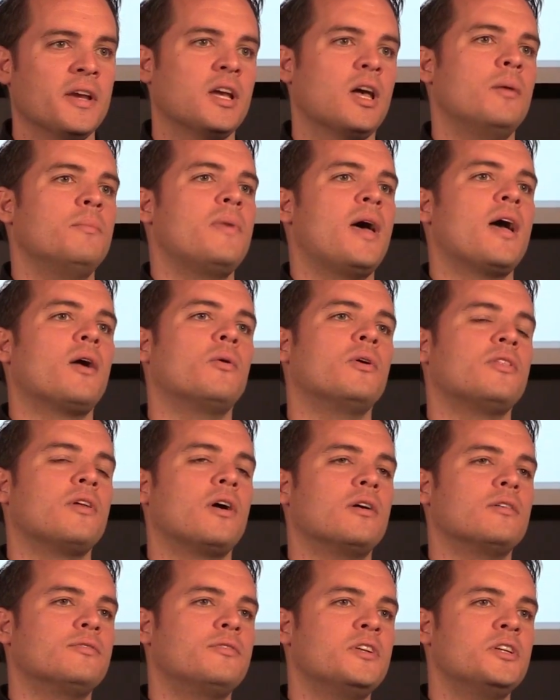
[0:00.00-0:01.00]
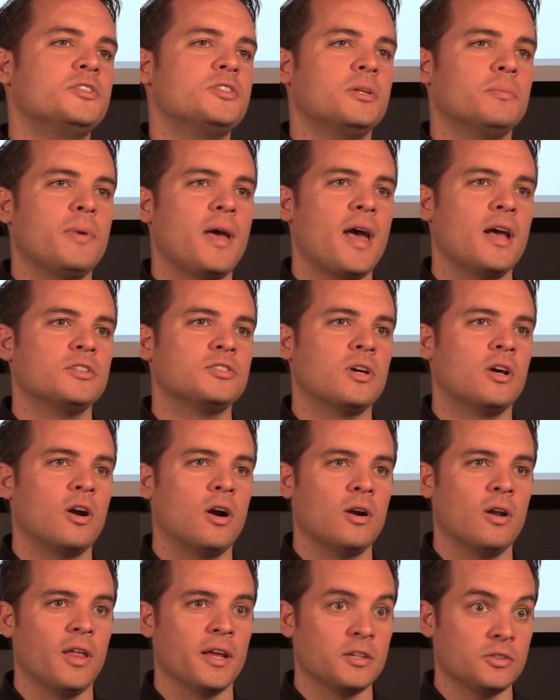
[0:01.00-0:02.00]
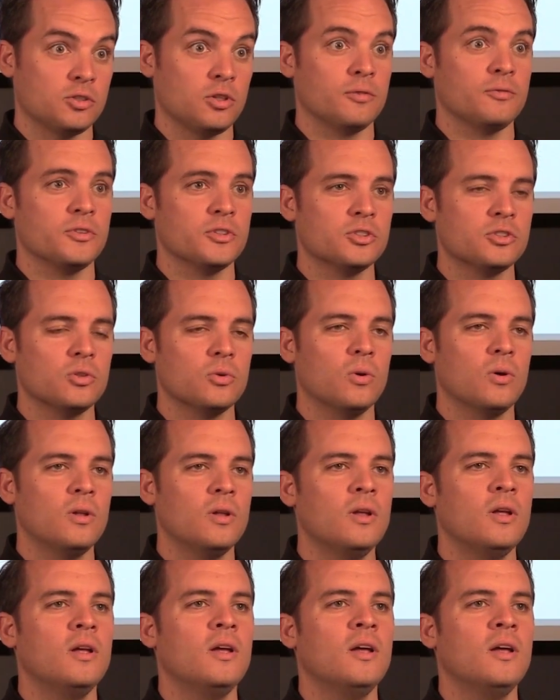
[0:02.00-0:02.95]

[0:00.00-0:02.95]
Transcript: then come back with our finishing pass on our like surface tool.